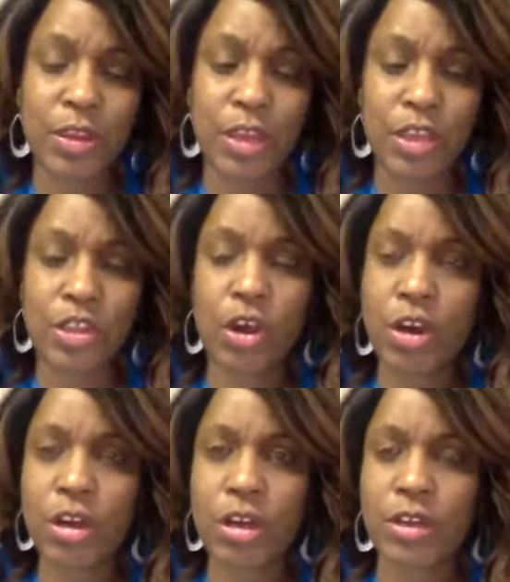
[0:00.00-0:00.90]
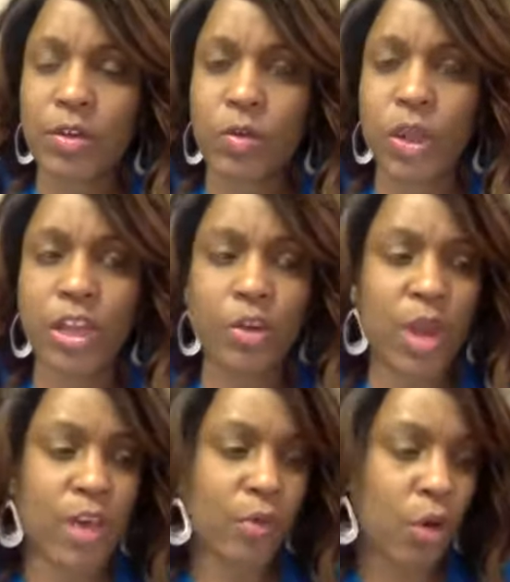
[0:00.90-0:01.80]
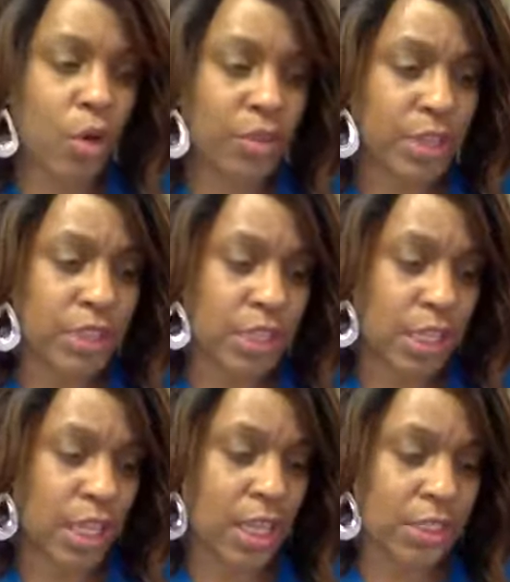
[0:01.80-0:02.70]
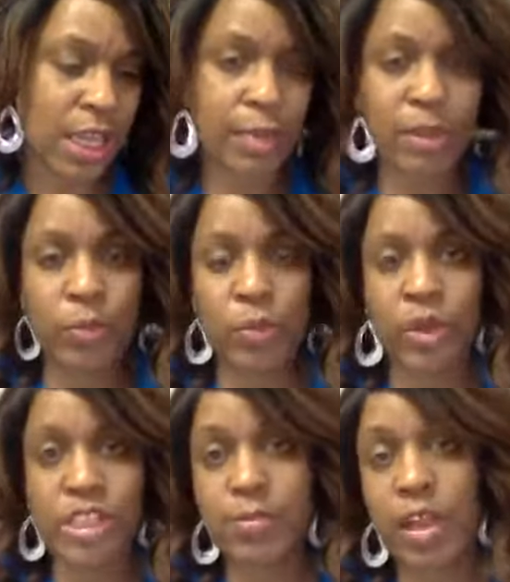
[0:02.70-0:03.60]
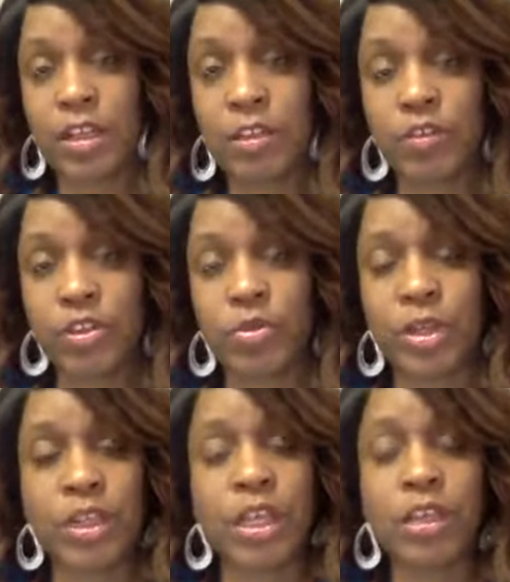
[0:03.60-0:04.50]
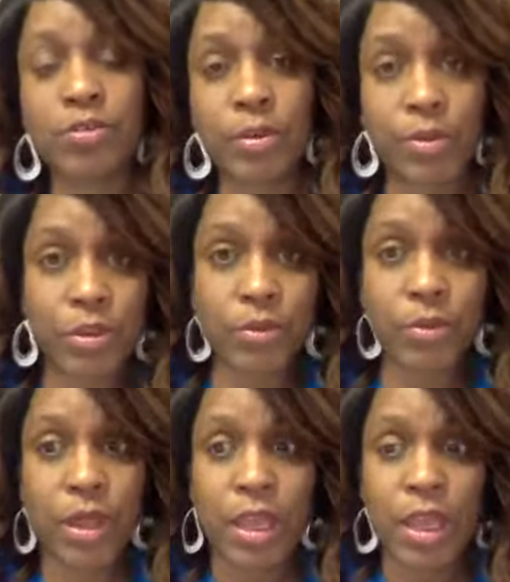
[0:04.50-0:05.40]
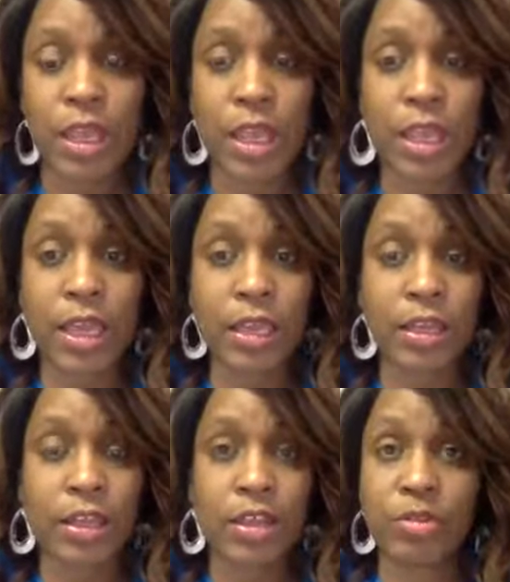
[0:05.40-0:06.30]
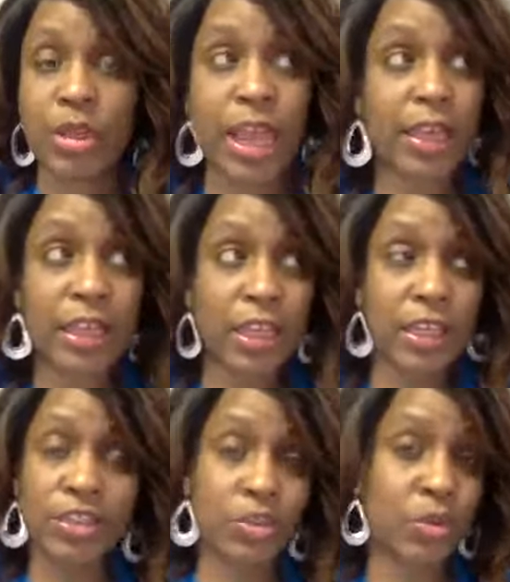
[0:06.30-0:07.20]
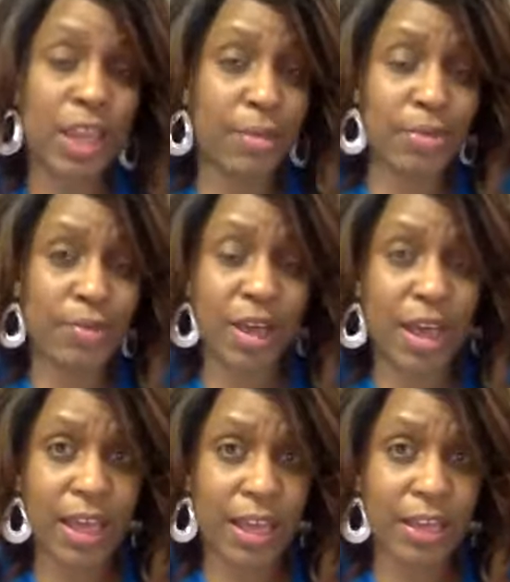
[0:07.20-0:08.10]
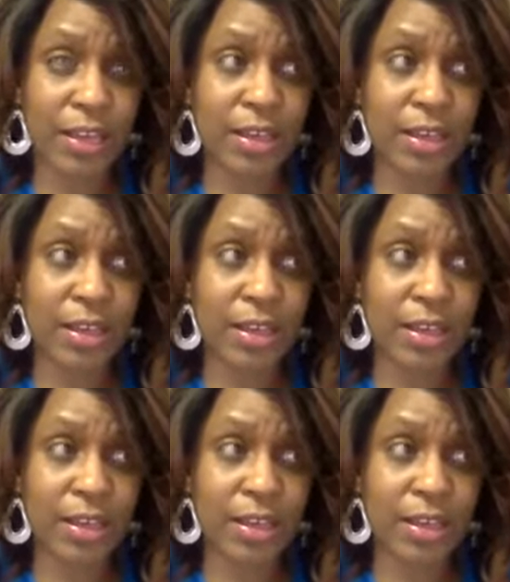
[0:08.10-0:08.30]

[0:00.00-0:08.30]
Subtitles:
It's hard when you have all these things that people expect of you and need from you. And the reality is you can't provide.